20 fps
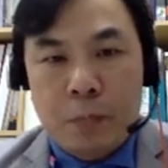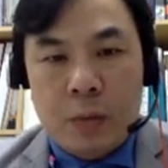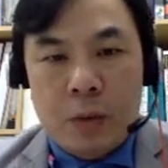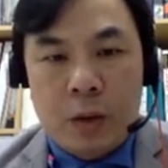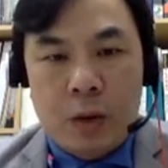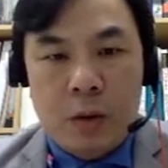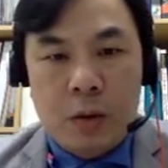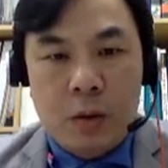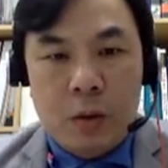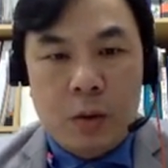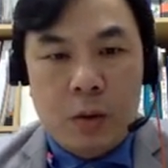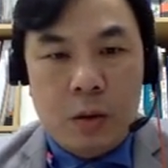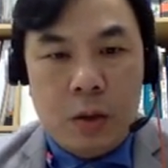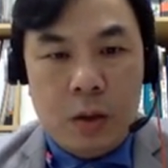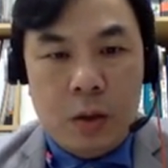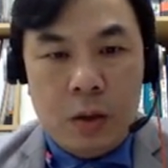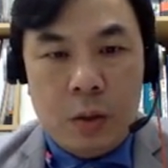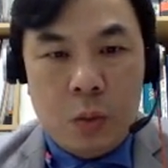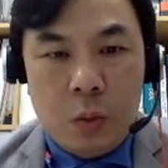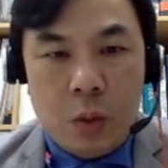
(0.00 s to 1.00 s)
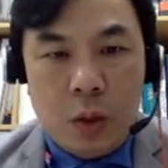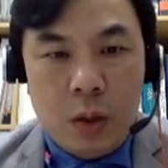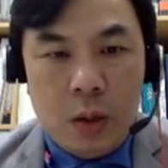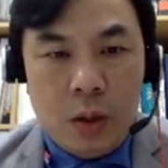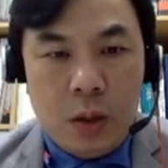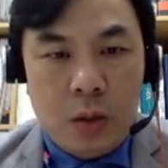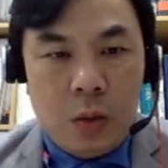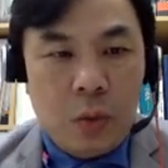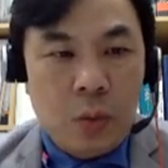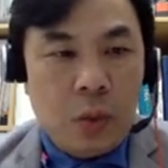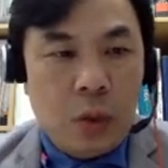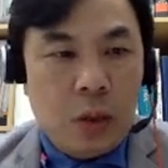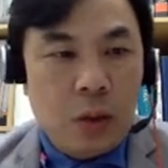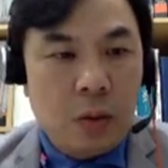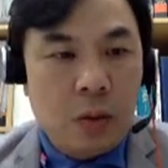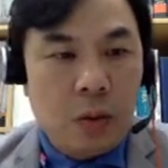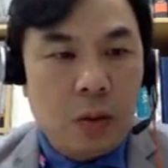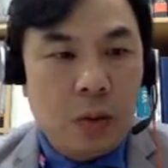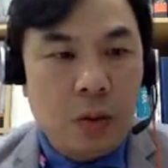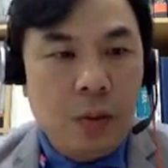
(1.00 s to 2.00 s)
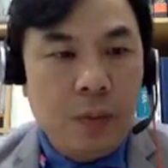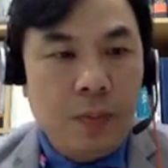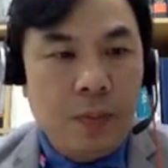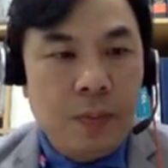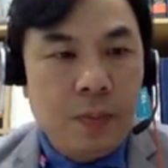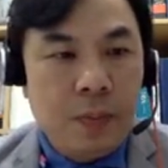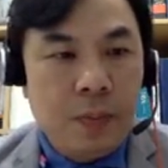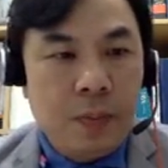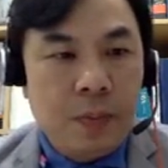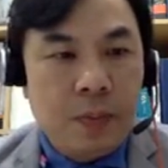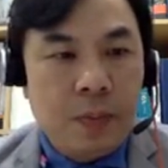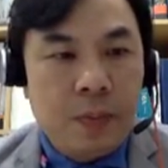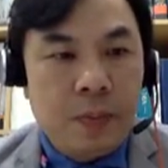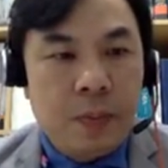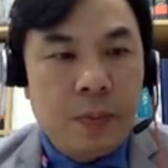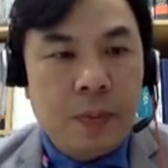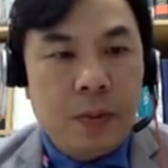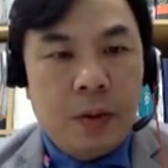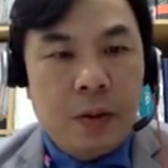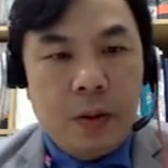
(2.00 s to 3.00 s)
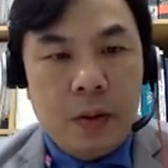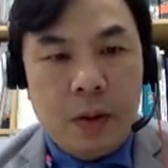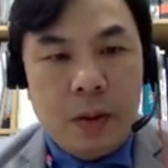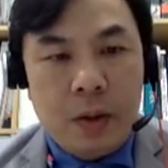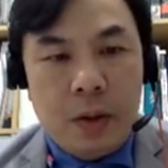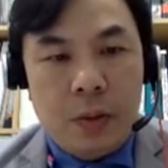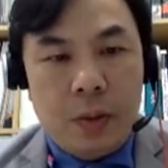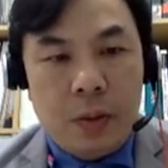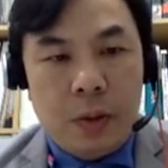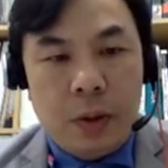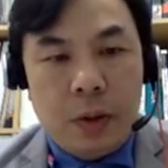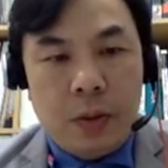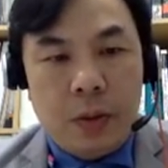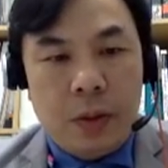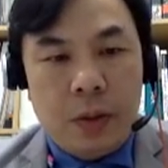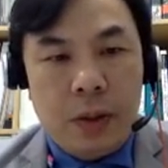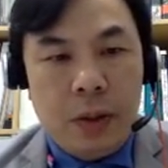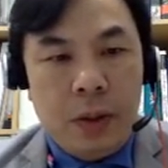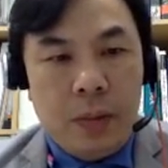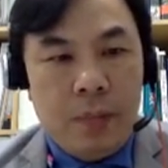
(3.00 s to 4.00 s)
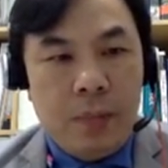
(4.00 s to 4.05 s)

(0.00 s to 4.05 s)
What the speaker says: So this is 1 also. Okay, we are ready.